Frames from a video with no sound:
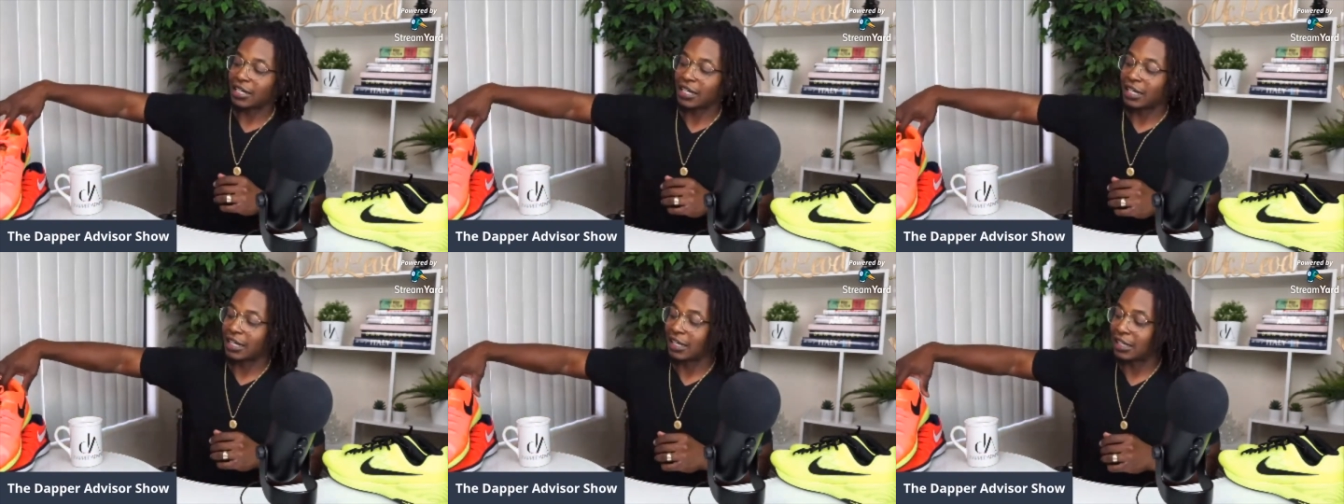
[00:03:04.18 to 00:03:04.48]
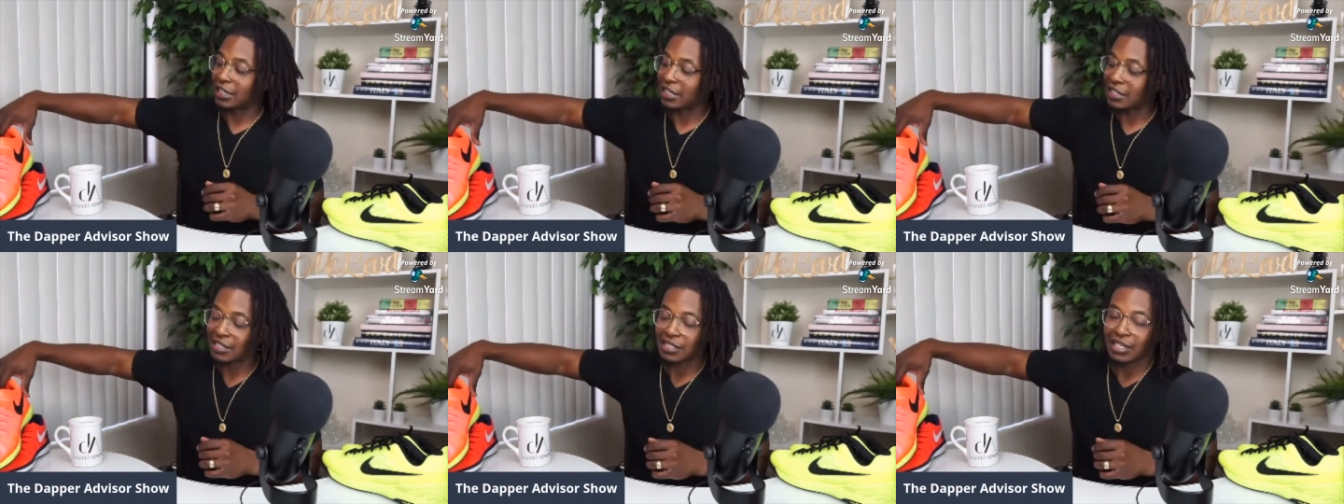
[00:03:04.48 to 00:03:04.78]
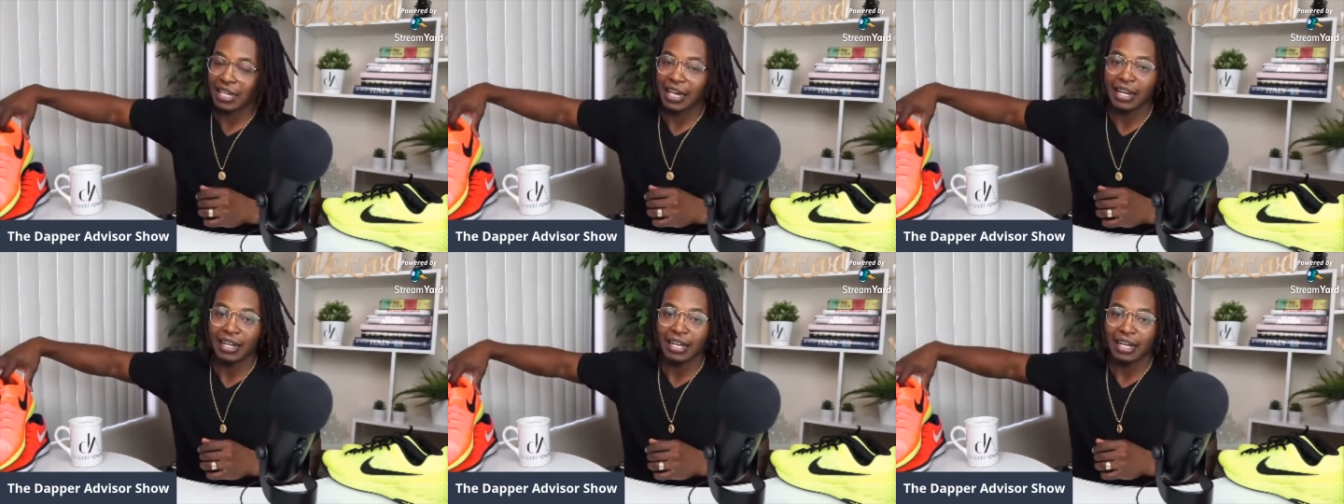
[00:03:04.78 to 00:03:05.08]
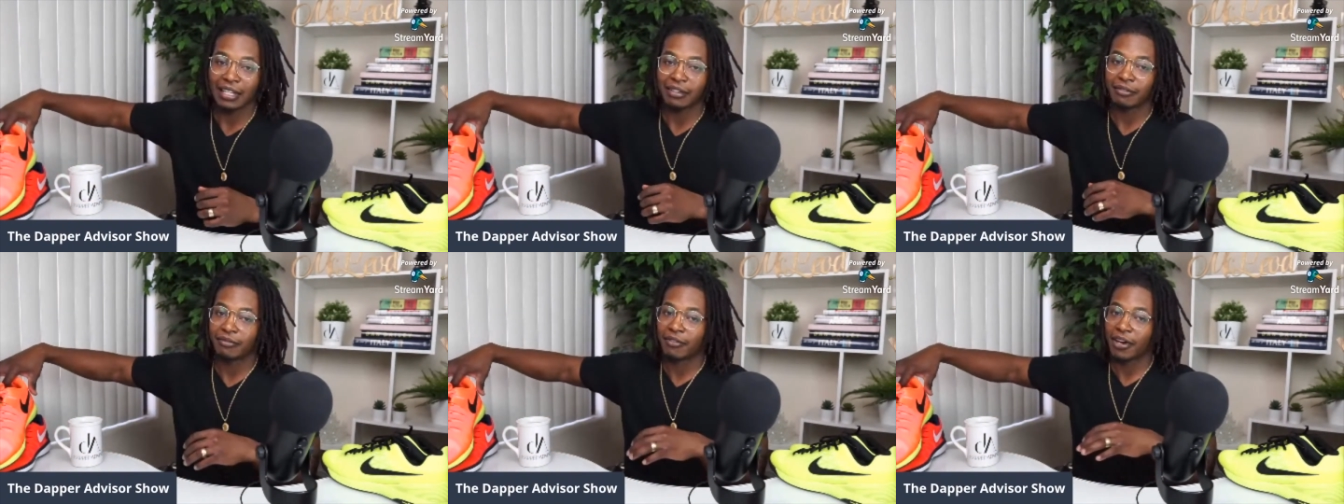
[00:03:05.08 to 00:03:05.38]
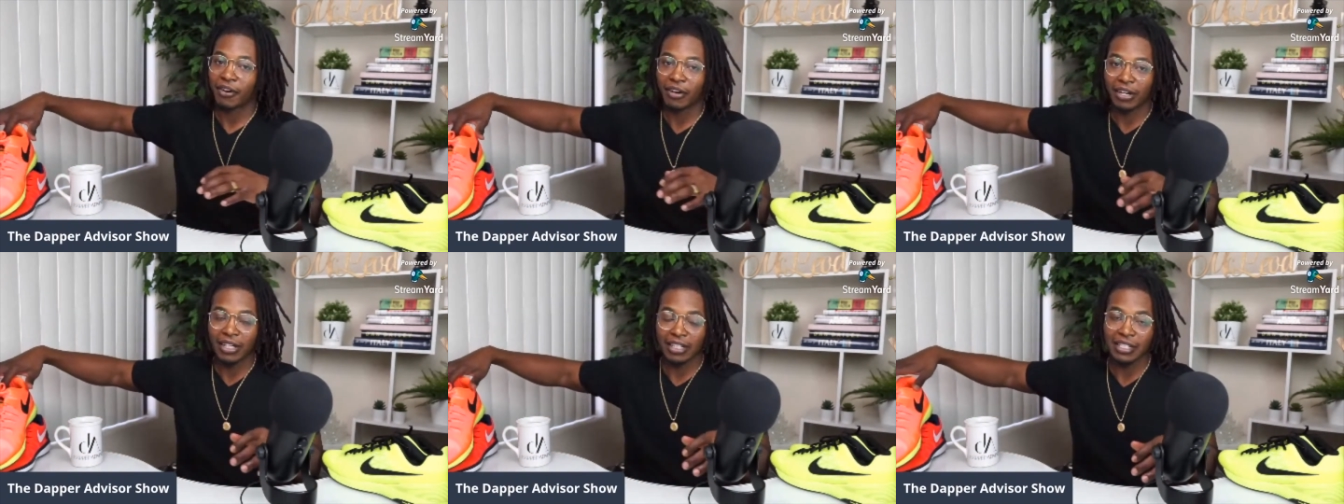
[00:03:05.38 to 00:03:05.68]
at least get at the
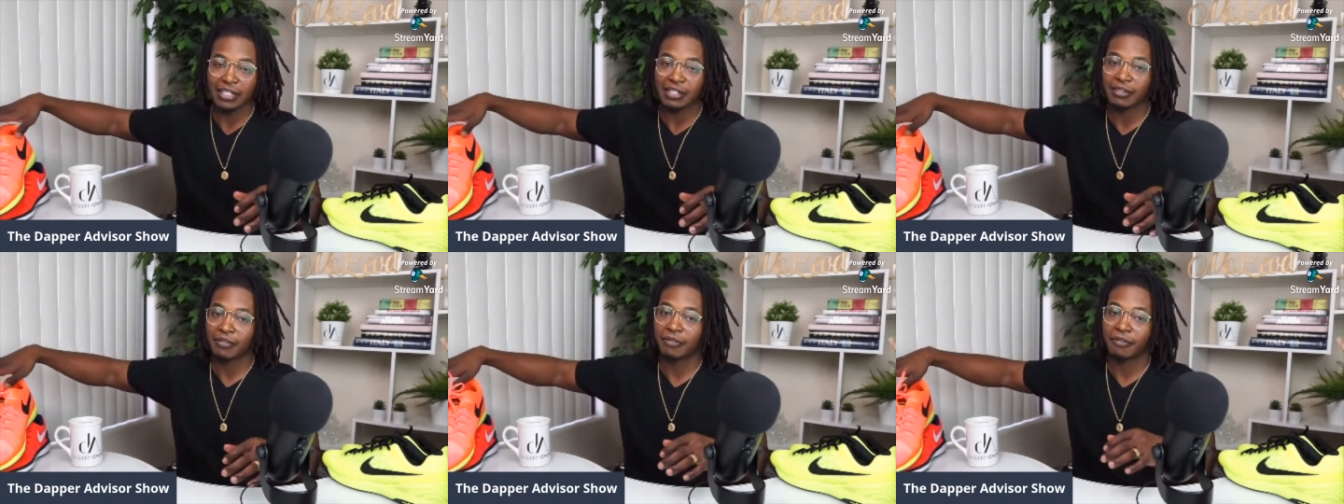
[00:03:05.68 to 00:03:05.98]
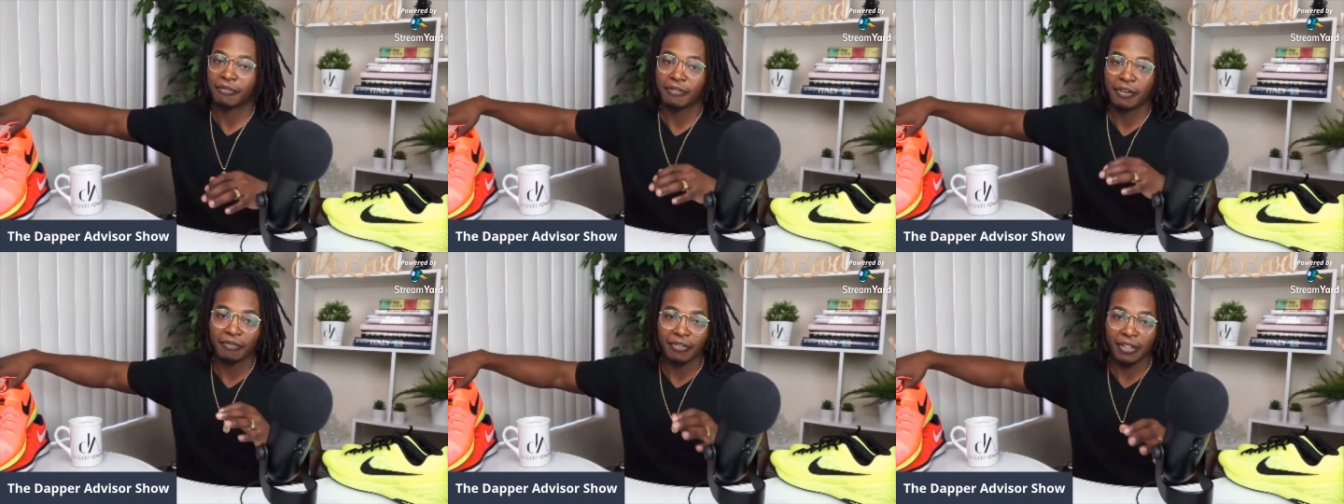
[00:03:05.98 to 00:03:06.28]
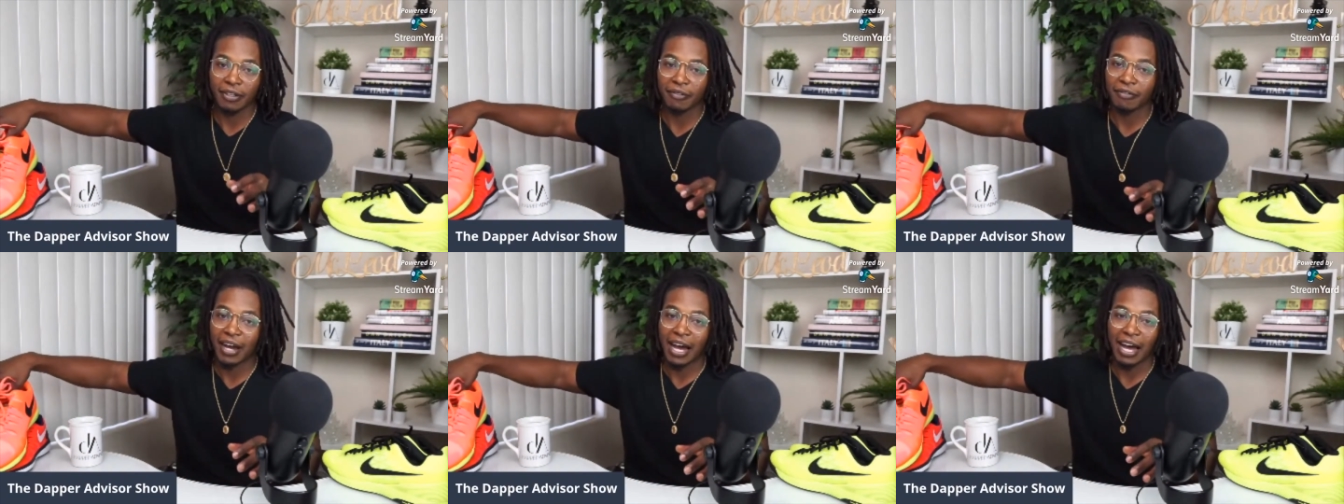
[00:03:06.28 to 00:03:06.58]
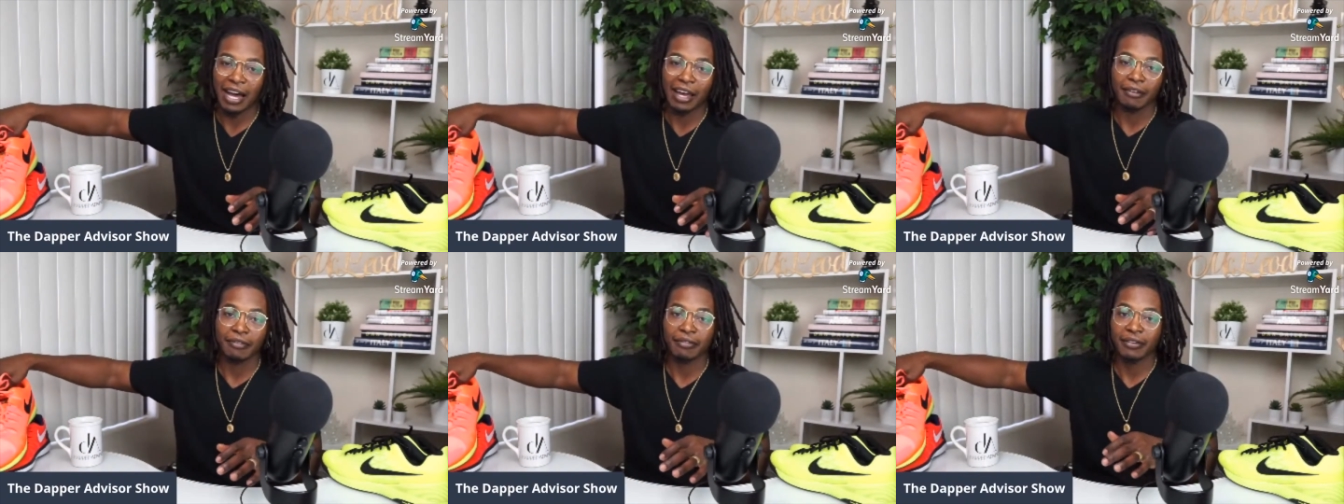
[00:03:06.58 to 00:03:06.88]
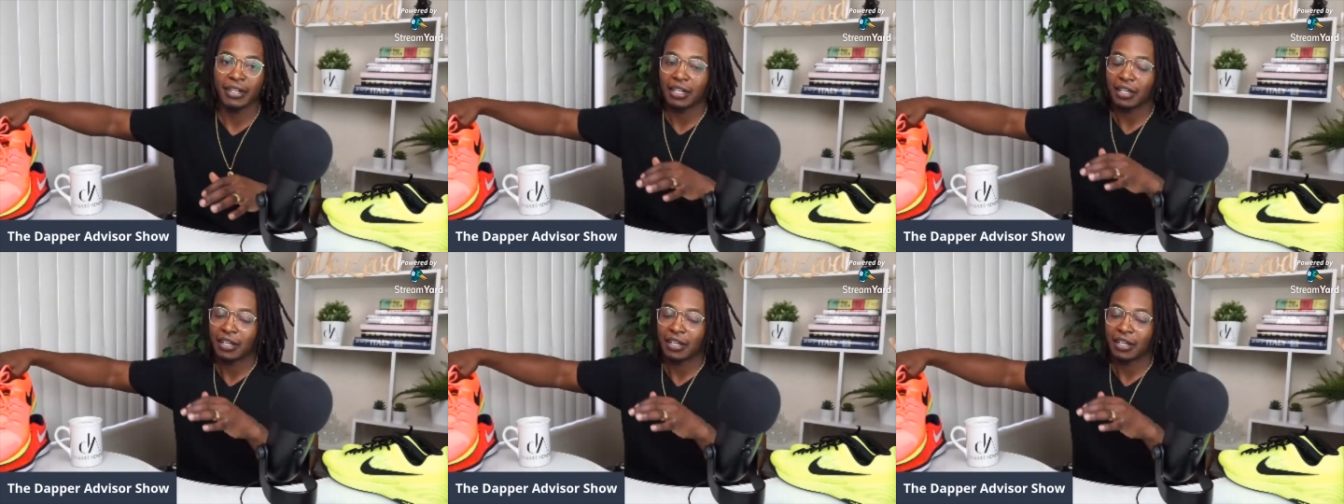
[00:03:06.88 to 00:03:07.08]
very least 55,